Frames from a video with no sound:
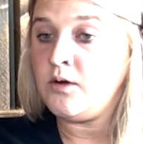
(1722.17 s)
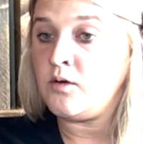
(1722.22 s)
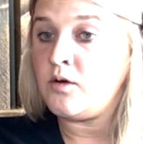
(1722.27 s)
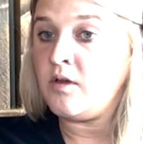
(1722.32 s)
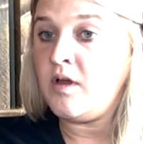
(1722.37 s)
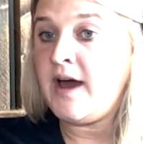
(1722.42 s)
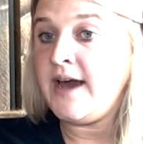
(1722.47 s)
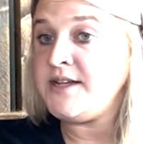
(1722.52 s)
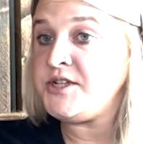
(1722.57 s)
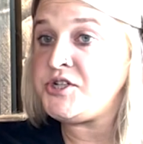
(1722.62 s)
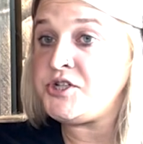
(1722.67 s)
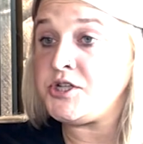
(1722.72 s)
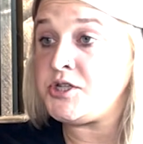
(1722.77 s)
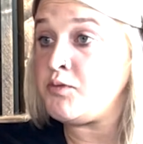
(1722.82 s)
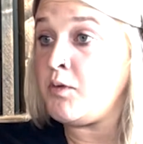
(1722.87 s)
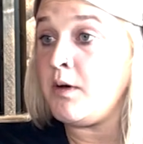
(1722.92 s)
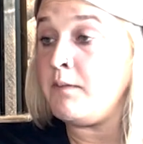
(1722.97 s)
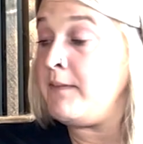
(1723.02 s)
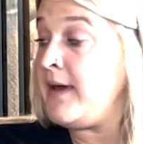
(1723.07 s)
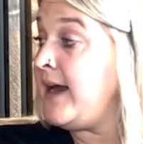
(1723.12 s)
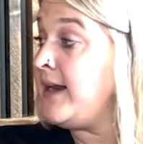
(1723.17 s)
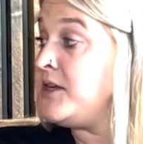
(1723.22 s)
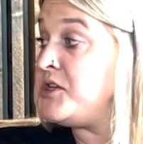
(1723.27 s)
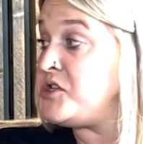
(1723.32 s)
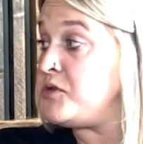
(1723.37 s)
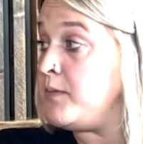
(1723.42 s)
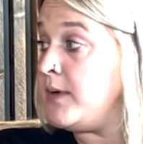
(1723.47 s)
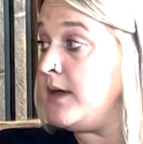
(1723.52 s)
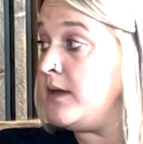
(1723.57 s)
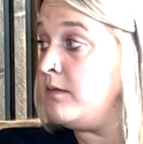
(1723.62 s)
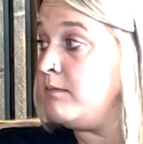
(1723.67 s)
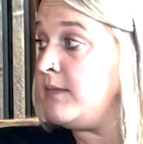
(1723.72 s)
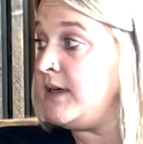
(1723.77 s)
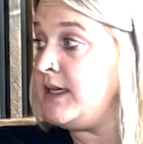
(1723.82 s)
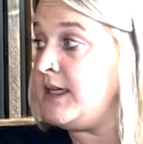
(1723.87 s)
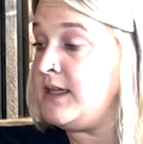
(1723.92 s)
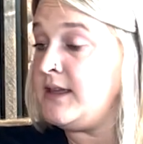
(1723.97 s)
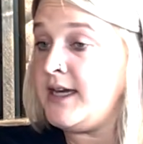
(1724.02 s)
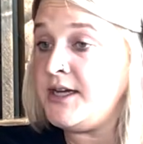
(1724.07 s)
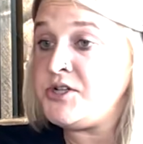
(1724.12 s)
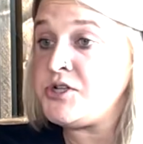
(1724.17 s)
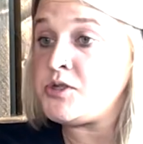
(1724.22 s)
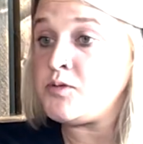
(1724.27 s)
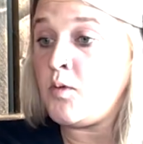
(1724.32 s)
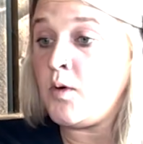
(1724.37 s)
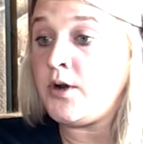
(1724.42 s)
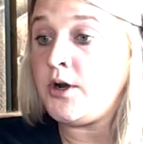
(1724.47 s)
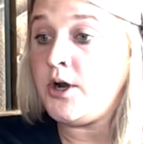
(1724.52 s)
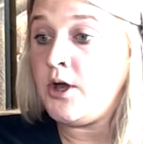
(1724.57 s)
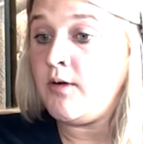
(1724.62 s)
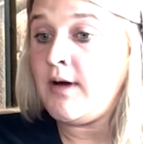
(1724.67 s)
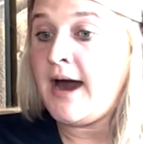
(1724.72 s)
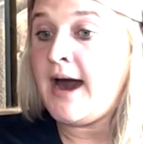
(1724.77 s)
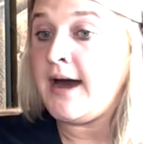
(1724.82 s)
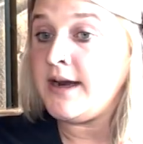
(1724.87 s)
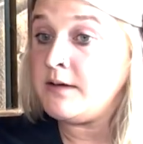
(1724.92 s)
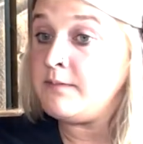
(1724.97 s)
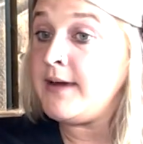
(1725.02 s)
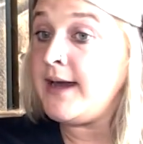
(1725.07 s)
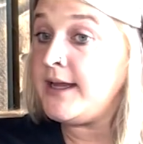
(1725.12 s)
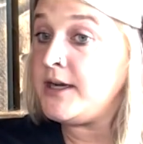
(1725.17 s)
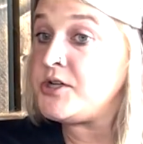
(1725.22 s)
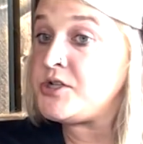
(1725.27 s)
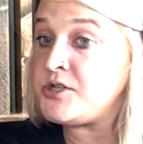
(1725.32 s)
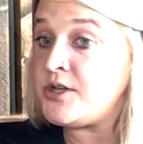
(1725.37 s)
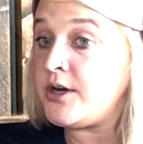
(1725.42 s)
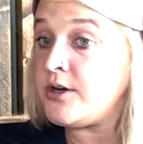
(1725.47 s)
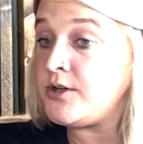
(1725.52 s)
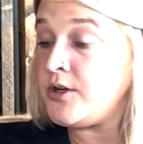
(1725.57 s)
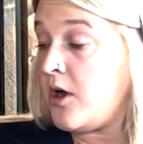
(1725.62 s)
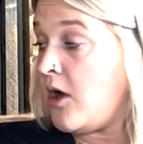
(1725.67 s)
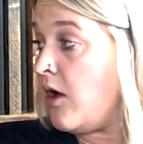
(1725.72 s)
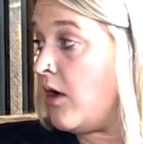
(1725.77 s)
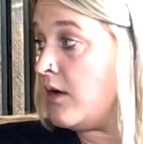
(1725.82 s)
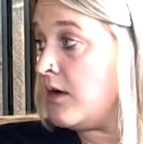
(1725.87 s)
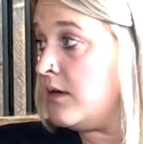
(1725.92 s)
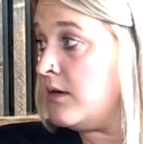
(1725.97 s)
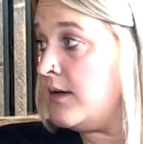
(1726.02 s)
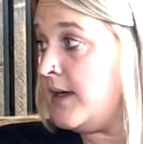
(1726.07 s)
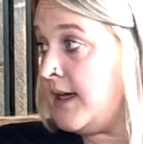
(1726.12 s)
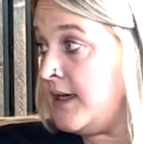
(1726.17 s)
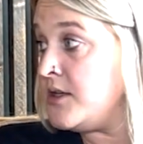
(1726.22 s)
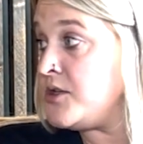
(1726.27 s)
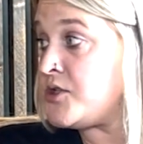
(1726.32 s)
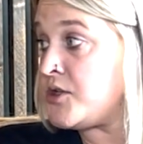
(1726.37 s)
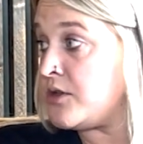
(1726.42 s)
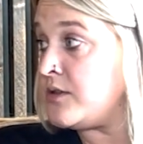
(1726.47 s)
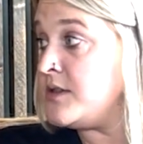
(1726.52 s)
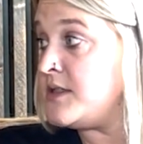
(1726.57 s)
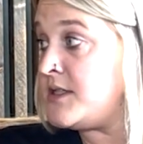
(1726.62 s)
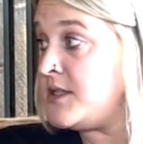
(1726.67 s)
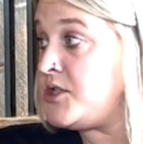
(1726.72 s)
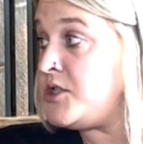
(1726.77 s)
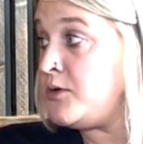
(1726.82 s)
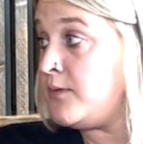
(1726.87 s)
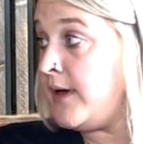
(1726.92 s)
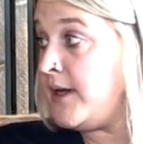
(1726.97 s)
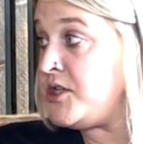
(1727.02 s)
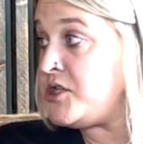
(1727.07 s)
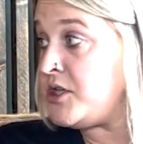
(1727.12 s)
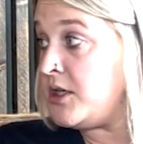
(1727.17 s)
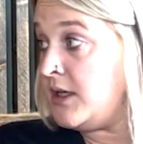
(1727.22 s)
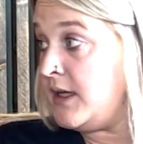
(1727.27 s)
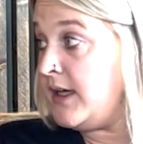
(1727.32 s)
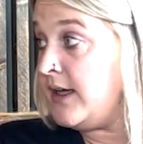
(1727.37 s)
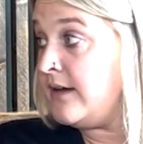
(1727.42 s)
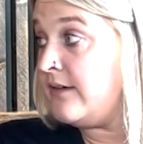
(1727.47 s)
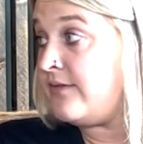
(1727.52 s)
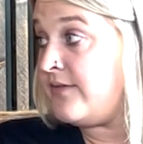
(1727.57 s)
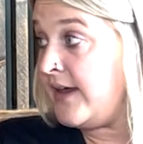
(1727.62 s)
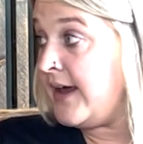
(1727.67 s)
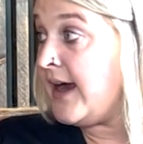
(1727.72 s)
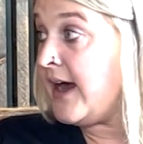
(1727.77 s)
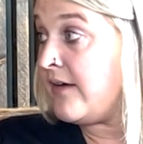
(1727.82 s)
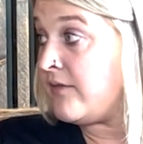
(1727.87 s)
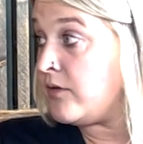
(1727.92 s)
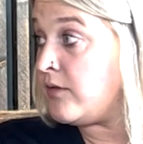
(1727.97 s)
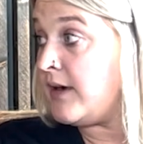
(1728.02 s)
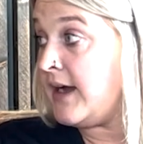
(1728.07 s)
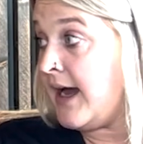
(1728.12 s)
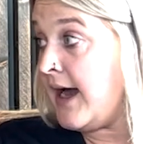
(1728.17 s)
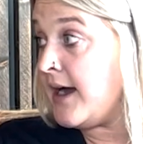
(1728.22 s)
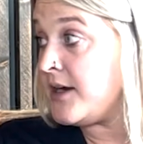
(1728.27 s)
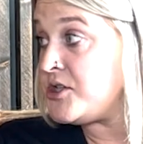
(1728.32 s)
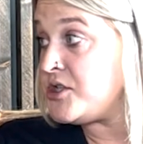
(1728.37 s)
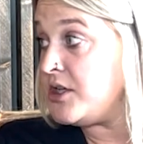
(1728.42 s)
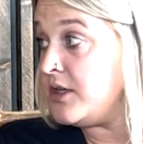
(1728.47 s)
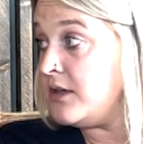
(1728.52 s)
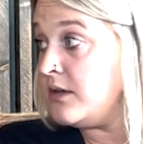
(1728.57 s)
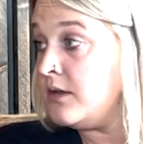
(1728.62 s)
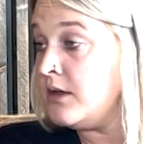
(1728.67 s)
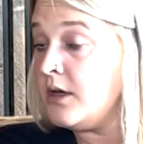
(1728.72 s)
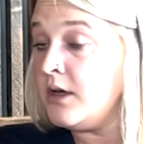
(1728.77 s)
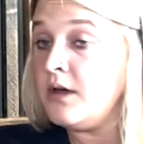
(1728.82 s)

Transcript: clients just want management, meaning they just want to know how to manage their dog in a certain situation if they have a reaction.